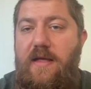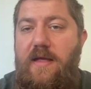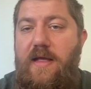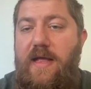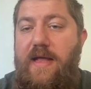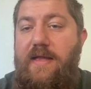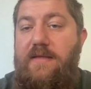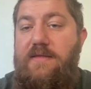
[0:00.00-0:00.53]

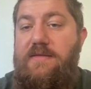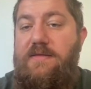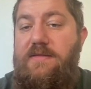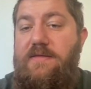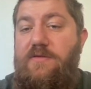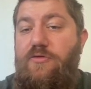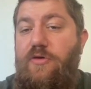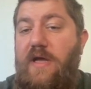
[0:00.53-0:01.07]
And
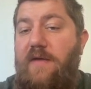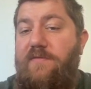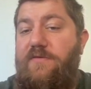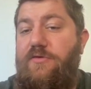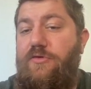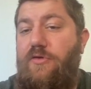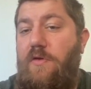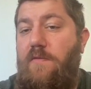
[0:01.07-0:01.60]
you have
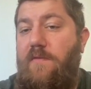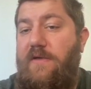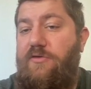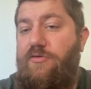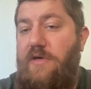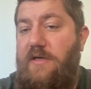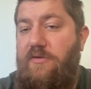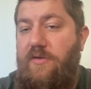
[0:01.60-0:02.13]
to know what
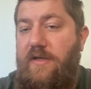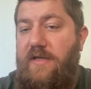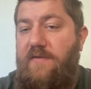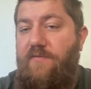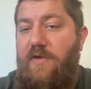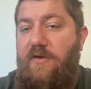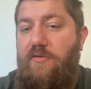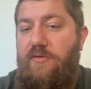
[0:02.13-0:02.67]
you are doing if
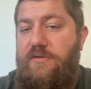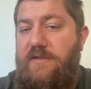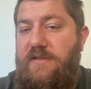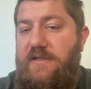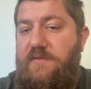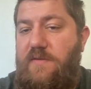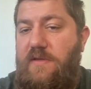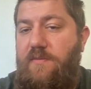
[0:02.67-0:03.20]
you are using
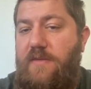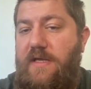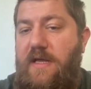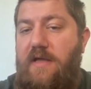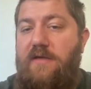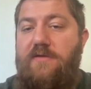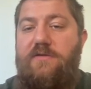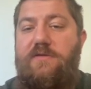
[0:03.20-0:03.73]
this one,
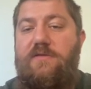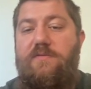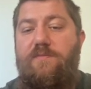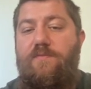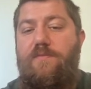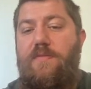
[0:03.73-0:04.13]
because